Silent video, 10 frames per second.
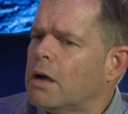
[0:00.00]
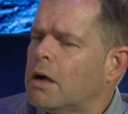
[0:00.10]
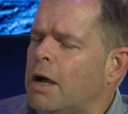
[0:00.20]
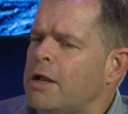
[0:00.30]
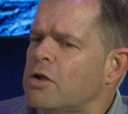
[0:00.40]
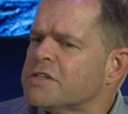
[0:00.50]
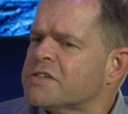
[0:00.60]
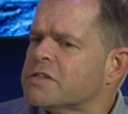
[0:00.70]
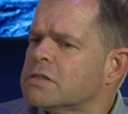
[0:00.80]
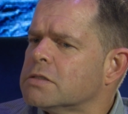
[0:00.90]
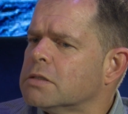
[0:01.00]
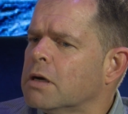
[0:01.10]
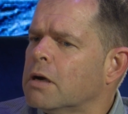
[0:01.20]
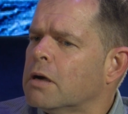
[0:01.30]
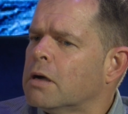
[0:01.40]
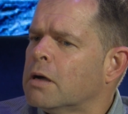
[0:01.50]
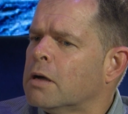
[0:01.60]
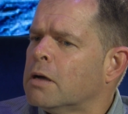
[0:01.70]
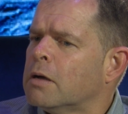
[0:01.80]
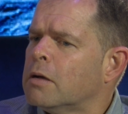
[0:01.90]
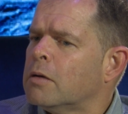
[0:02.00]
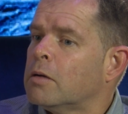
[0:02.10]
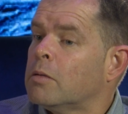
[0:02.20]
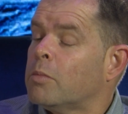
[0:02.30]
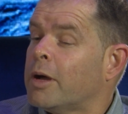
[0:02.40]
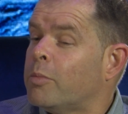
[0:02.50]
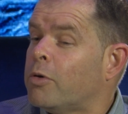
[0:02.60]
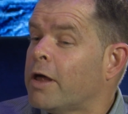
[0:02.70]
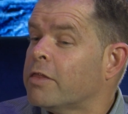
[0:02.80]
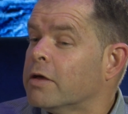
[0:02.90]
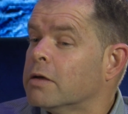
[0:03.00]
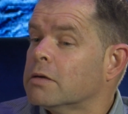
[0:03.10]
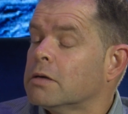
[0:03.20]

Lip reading: I lost my brother